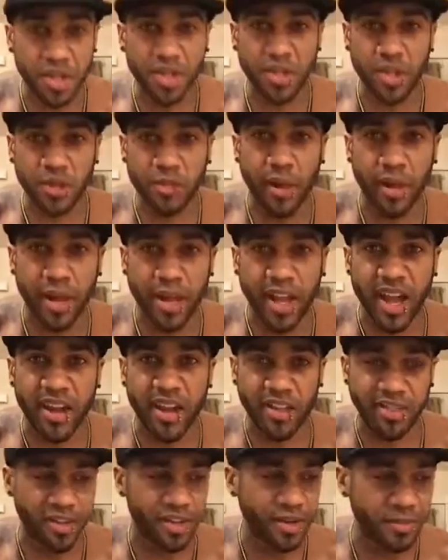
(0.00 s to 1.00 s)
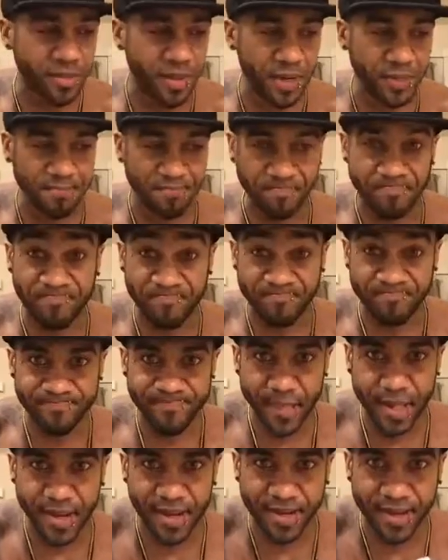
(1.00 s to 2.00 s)
doesn't smell like anything, but
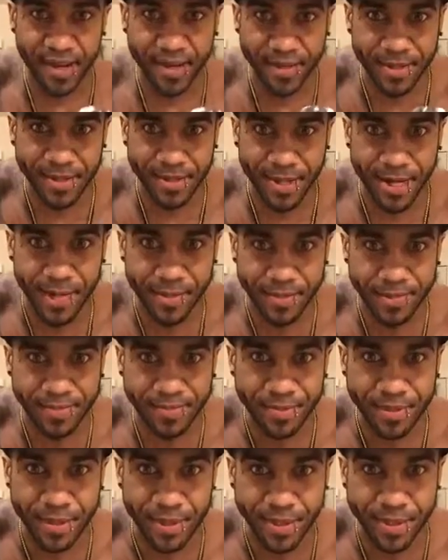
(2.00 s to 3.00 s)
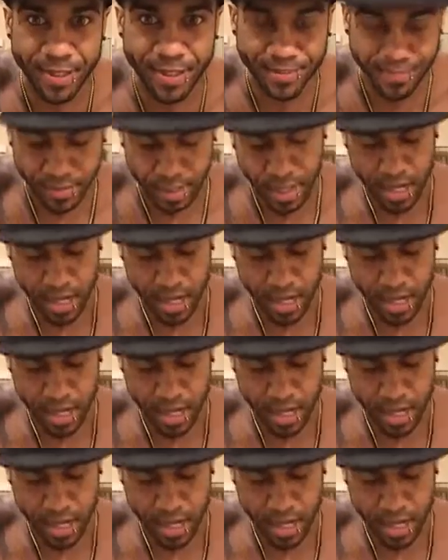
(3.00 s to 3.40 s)
it is Halo Top. I'm sorry.